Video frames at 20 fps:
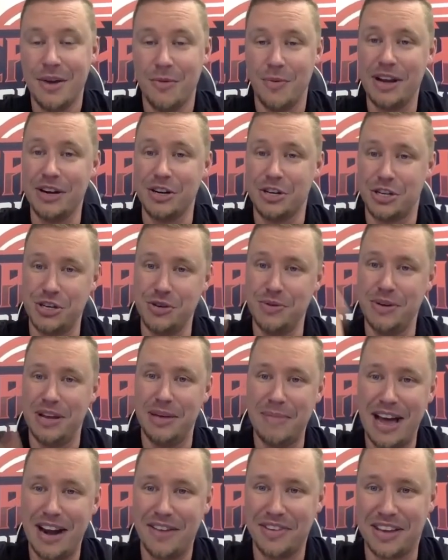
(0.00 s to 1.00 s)
We're going to shoot
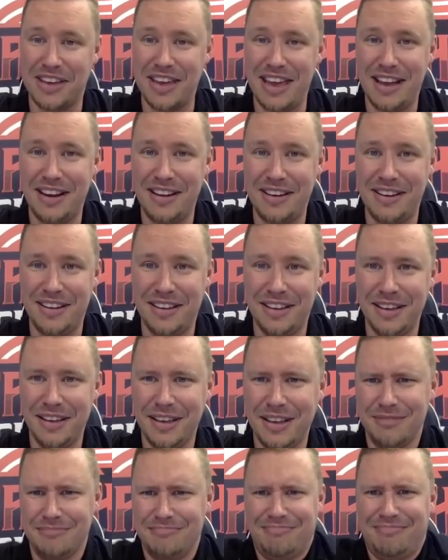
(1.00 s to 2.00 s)
him out of a cannon?
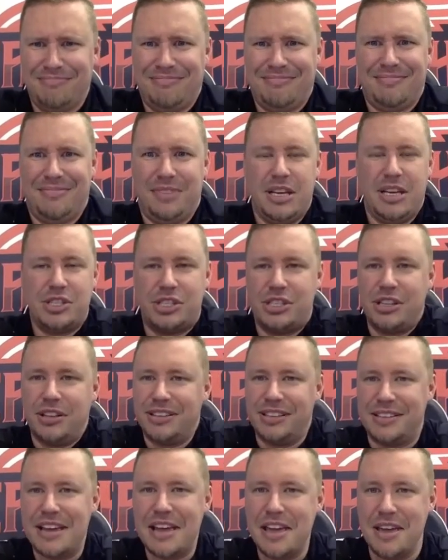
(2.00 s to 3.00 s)
He's still on
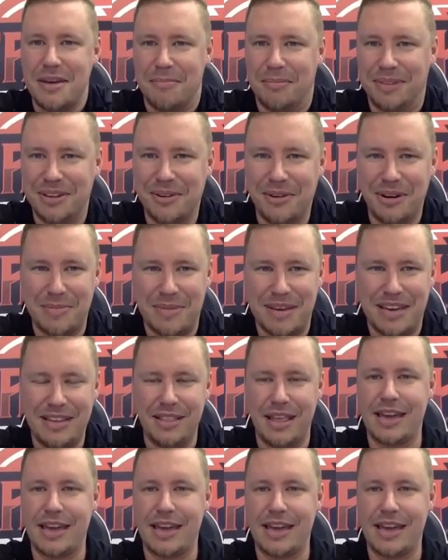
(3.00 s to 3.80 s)
the team. You know what I mean?